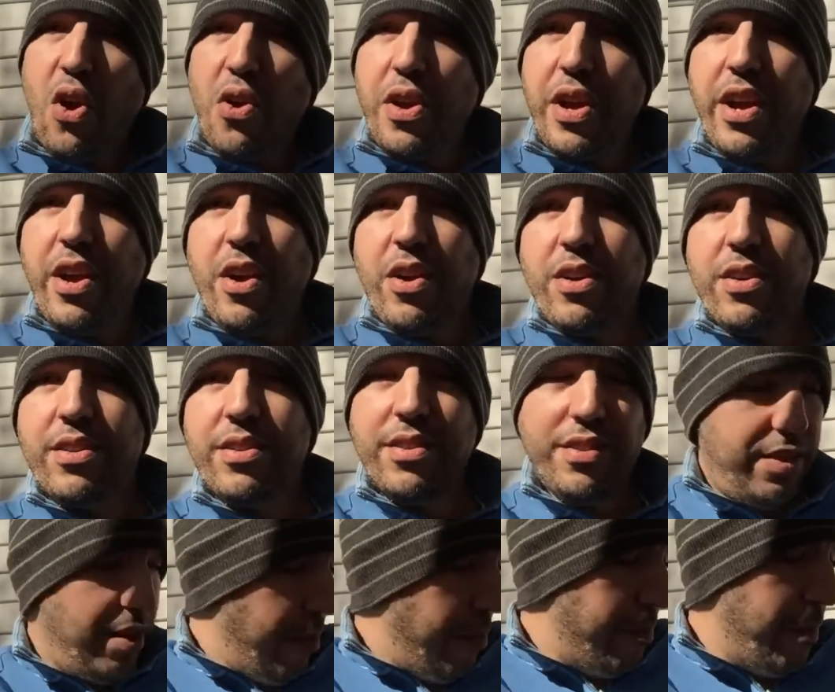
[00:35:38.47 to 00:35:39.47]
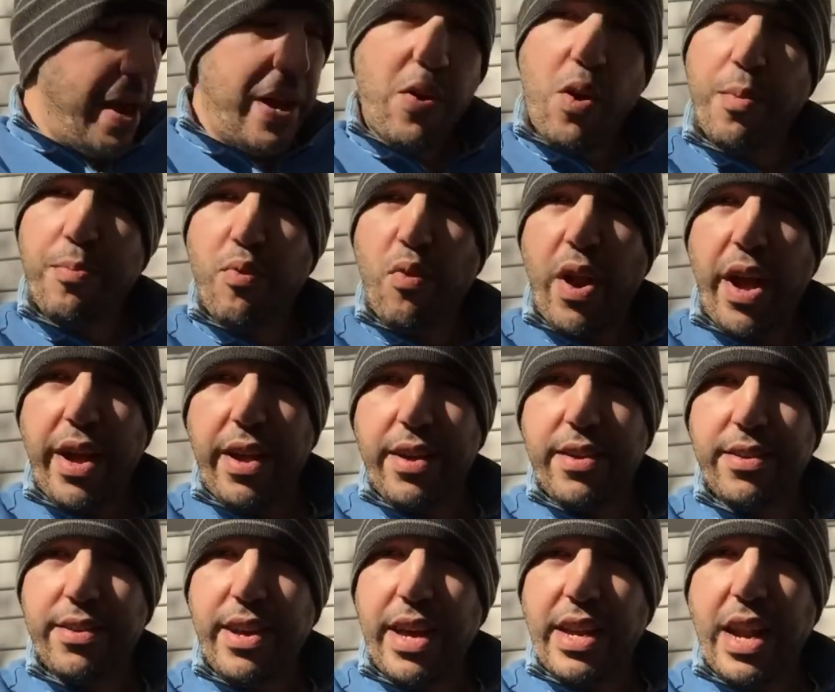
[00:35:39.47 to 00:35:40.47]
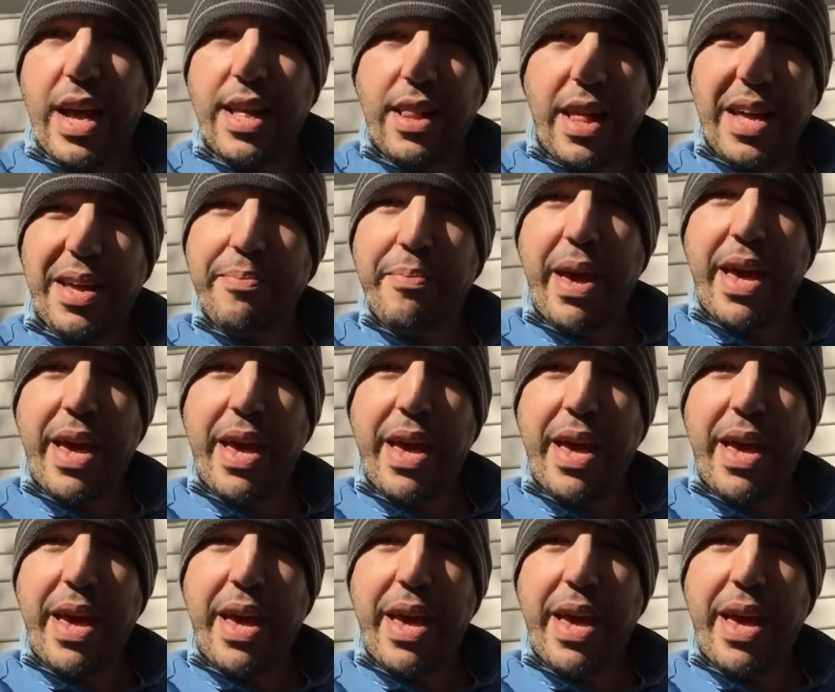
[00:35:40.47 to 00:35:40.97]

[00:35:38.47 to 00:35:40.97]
our year. Make or break. And I like